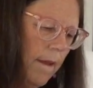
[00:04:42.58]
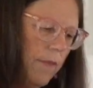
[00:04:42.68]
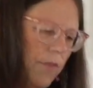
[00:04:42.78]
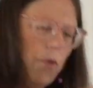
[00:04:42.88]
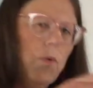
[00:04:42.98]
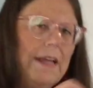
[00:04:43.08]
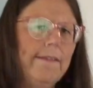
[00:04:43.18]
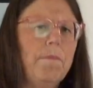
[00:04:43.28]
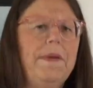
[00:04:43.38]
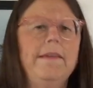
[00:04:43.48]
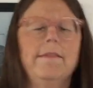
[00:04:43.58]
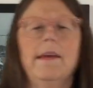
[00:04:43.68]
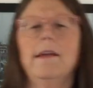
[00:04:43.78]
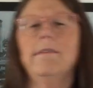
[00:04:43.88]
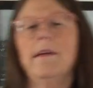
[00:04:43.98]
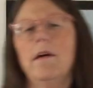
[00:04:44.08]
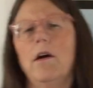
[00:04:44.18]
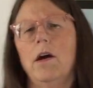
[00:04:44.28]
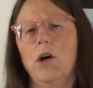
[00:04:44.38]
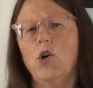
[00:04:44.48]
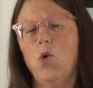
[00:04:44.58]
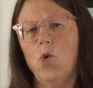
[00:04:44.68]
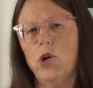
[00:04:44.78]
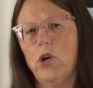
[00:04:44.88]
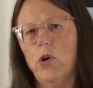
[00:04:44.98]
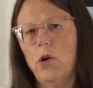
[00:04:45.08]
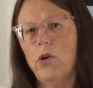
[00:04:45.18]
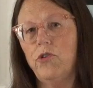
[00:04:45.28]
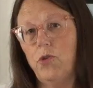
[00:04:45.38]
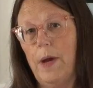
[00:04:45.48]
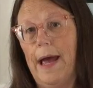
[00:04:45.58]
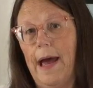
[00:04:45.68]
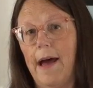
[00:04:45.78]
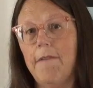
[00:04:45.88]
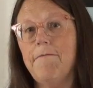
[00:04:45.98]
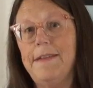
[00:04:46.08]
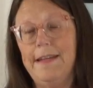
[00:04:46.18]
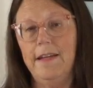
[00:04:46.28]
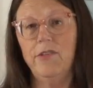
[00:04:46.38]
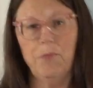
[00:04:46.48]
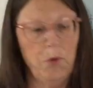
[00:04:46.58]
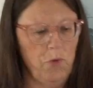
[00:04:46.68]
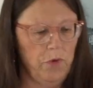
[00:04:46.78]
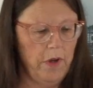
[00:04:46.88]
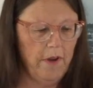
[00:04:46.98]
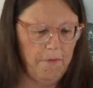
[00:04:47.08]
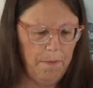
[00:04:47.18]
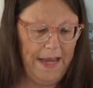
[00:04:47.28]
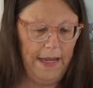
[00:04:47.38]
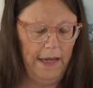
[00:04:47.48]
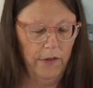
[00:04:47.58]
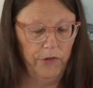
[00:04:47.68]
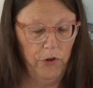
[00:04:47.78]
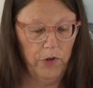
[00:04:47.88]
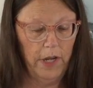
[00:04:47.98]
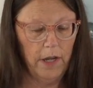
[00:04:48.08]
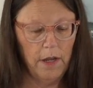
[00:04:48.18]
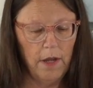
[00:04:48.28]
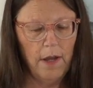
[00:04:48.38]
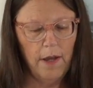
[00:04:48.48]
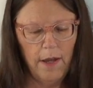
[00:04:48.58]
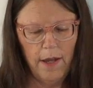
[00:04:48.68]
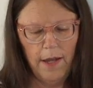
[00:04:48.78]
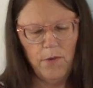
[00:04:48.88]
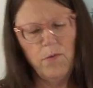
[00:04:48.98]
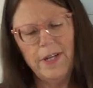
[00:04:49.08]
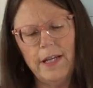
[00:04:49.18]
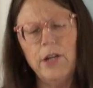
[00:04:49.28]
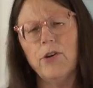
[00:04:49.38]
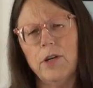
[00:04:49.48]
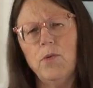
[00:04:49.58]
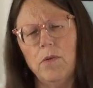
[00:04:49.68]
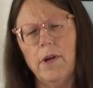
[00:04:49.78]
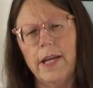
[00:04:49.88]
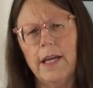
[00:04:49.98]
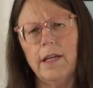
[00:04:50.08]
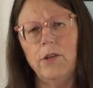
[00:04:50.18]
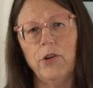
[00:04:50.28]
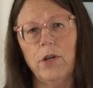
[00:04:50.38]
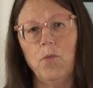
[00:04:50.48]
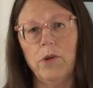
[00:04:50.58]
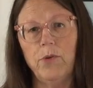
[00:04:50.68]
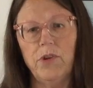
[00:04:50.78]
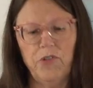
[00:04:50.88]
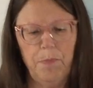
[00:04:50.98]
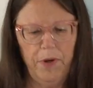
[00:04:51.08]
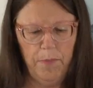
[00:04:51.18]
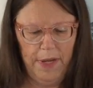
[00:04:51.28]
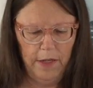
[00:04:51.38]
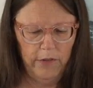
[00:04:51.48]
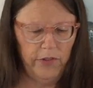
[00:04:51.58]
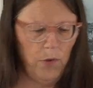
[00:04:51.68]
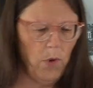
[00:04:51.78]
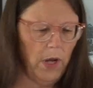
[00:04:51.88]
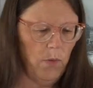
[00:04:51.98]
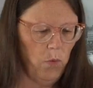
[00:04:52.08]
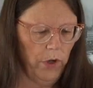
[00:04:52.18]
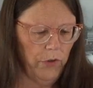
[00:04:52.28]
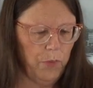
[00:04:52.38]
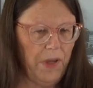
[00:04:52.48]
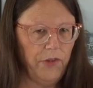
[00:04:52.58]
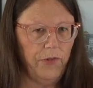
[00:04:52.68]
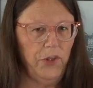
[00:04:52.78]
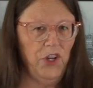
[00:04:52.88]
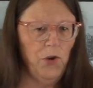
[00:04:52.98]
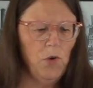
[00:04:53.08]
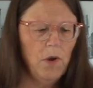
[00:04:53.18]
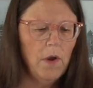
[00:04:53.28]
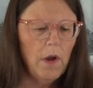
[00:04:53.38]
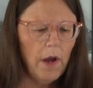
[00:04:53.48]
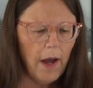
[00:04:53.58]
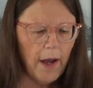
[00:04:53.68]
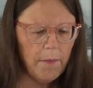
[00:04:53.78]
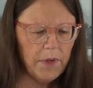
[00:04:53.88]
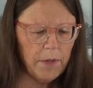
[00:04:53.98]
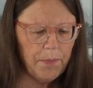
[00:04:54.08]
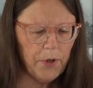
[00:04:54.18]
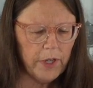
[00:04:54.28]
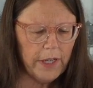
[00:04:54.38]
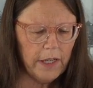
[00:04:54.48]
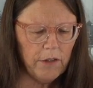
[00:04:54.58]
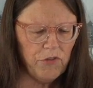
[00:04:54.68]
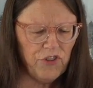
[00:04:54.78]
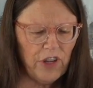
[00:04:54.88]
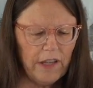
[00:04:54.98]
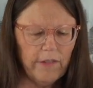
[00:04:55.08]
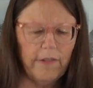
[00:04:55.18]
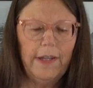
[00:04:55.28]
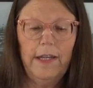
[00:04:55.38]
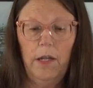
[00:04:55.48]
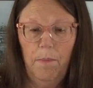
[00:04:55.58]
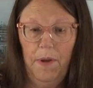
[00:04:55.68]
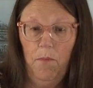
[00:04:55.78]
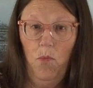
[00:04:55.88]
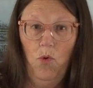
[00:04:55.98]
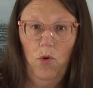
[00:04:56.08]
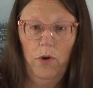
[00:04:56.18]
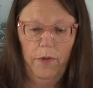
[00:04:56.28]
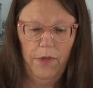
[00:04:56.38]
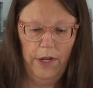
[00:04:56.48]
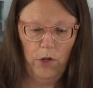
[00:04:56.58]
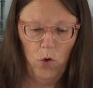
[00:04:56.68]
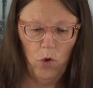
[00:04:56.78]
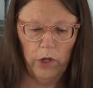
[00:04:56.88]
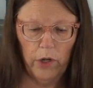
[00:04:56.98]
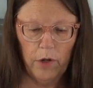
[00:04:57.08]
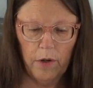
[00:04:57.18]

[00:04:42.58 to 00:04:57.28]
the recipe says a quarter to a half teaspoon of baking soda. And really you're going to want to experiment, see what works best for you. I'm going to put in just a little bit more than a quarter.